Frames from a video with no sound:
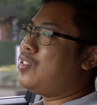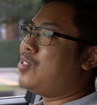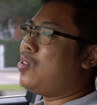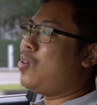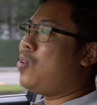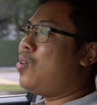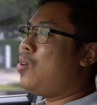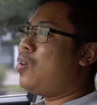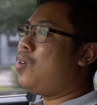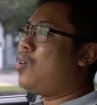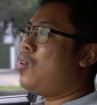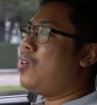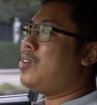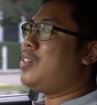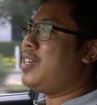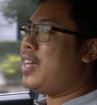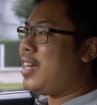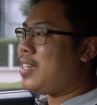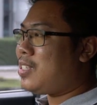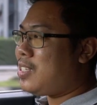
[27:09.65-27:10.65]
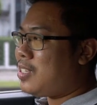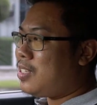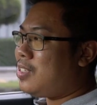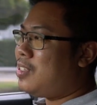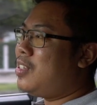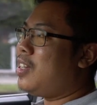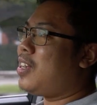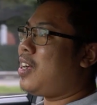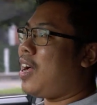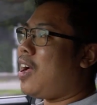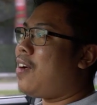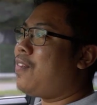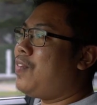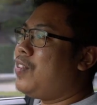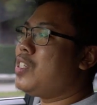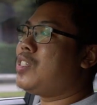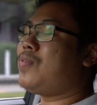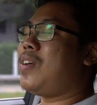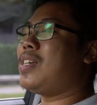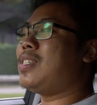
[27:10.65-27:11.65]
So yes, the car
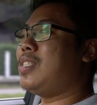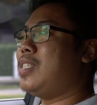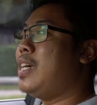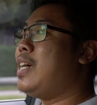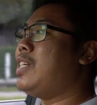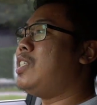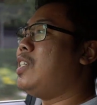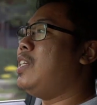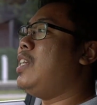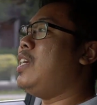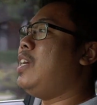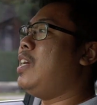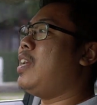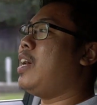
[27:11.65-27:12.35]
feels faster actually.